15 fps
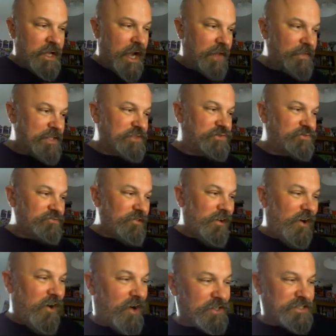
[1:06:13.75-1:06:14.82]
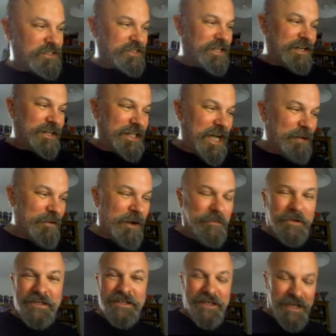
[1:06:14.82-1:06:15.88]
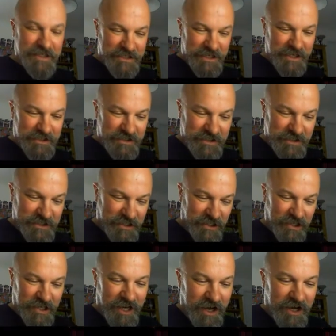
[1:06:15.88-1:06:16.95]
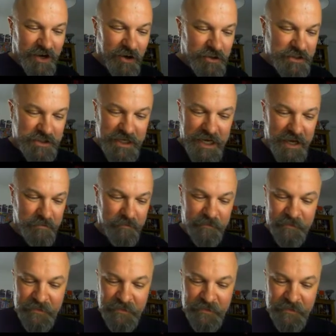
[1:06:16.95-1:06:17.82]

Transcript: and this grass has kind of come up and uh, uh, clung onto him,